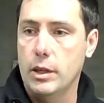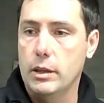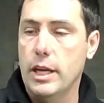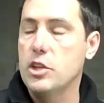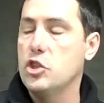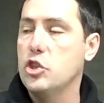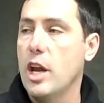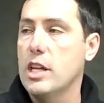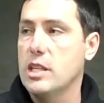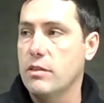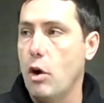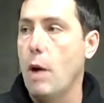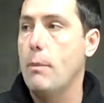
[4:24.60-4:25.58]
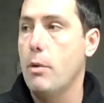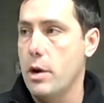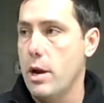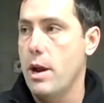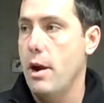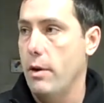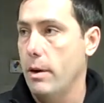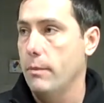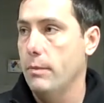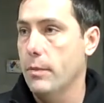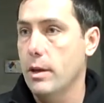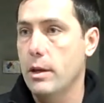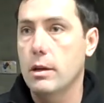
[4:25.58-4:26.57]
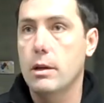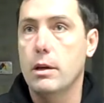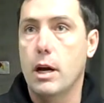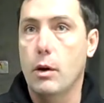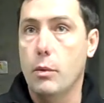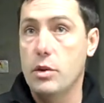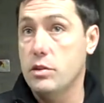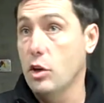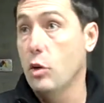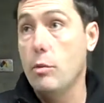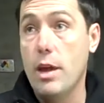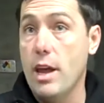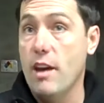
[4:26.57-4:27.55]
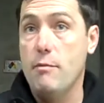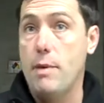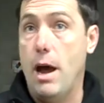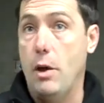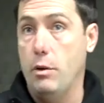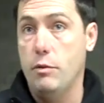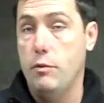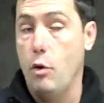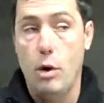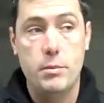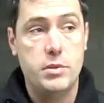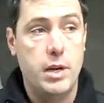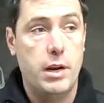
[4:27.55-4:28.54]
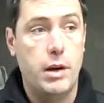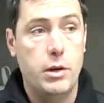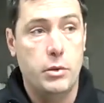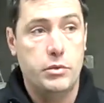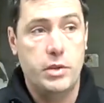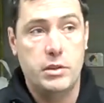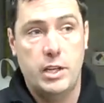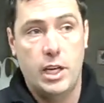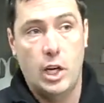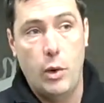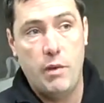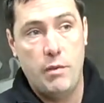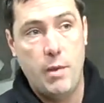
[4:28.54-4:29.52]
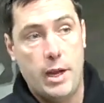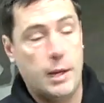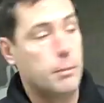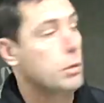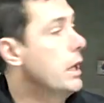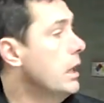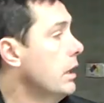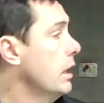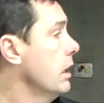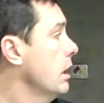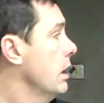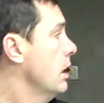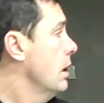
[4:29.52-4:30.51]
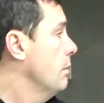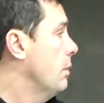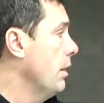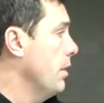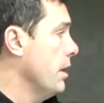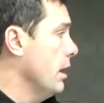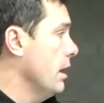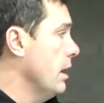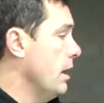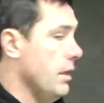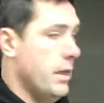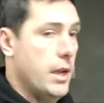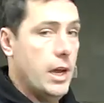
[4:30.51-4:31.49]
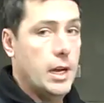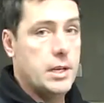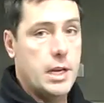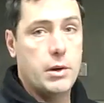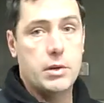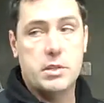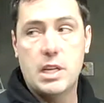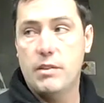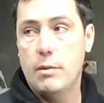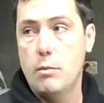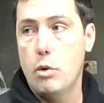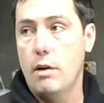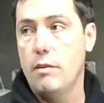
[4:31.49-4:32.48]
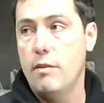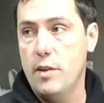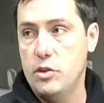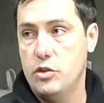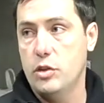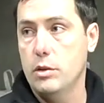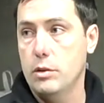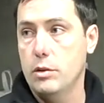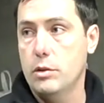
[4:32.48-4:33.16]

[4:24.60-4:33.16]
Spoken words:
less chance of operator error. We still may have powdered forms here. I don't see us getting away from that completely, but the idea is to have a more efficient